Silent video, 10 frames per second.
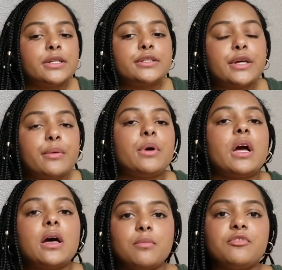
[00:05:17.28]
Don't
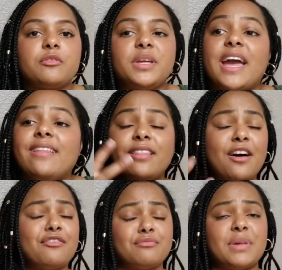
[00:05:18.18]
come for me. I
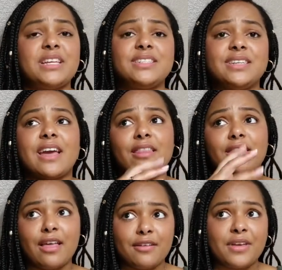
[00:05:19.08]
love Macy. I
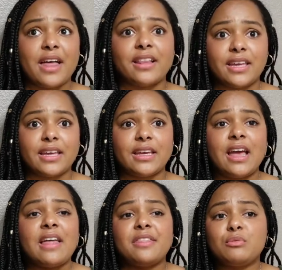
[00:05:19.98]
love Elliot.
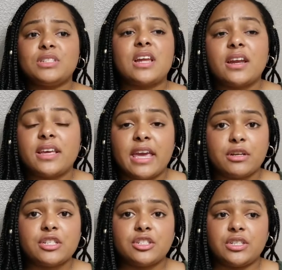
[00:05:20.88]
There was not a
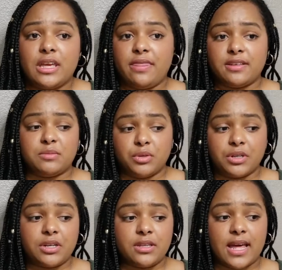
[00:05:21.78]
character in this
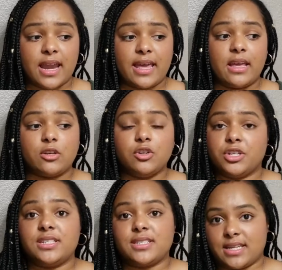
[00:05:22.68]
book that I
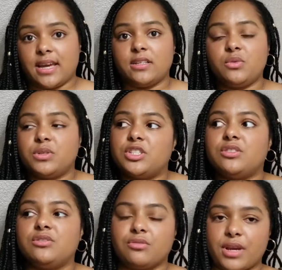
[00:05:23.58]
couldn't stand, which is
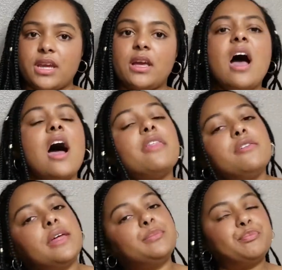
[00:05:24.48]
great, other
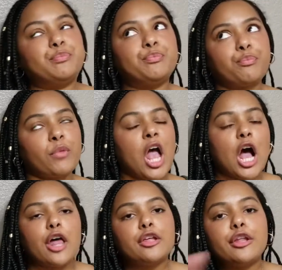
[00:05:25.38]
than
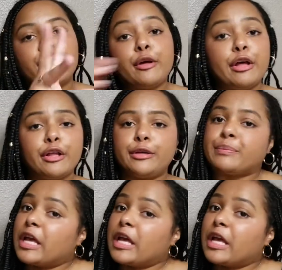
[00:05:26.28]
other than a, a,